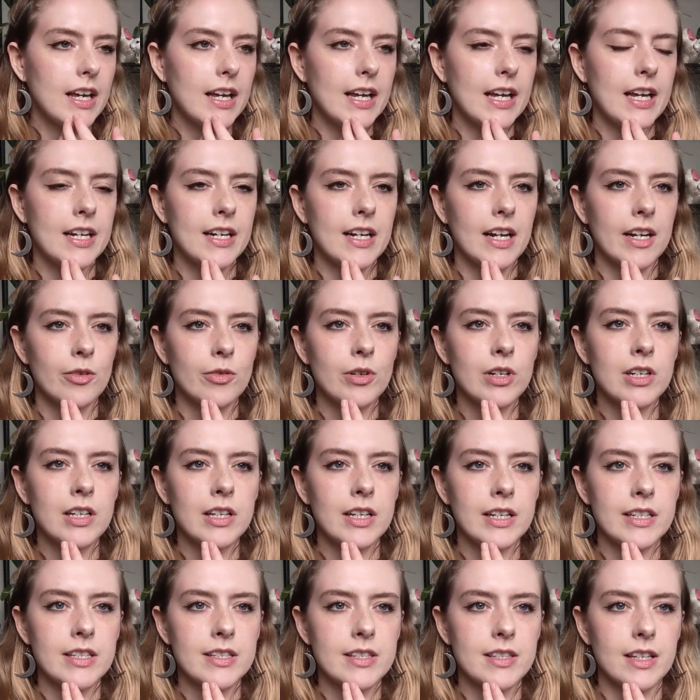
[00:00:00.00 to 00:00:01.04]
and I
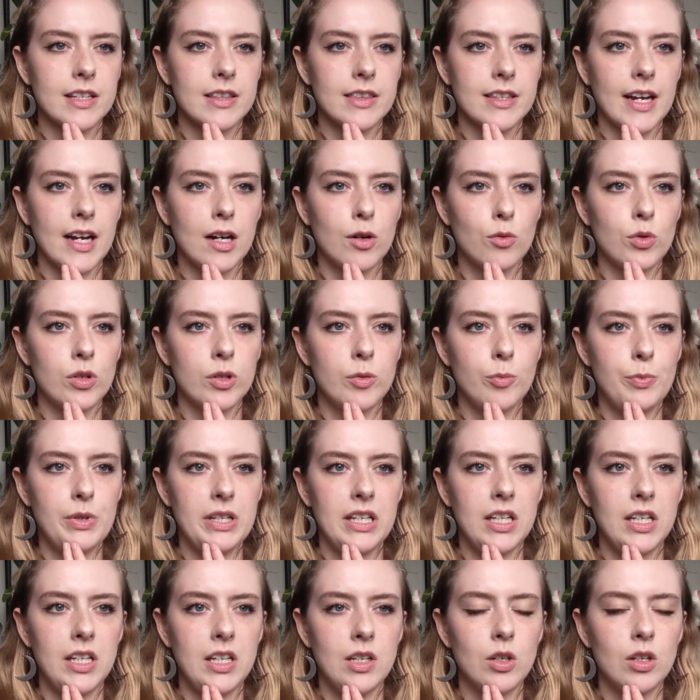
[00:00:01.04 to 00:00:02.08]
realized that that would
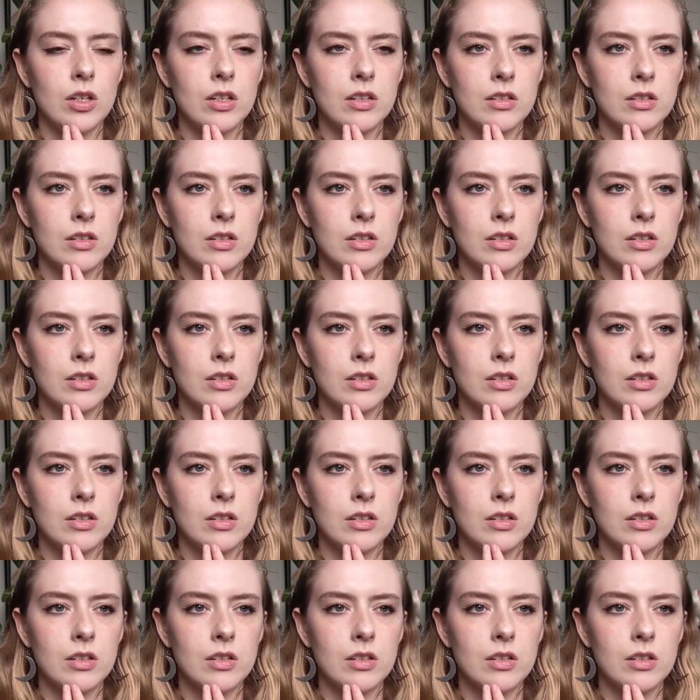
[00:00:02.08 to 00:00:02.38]
be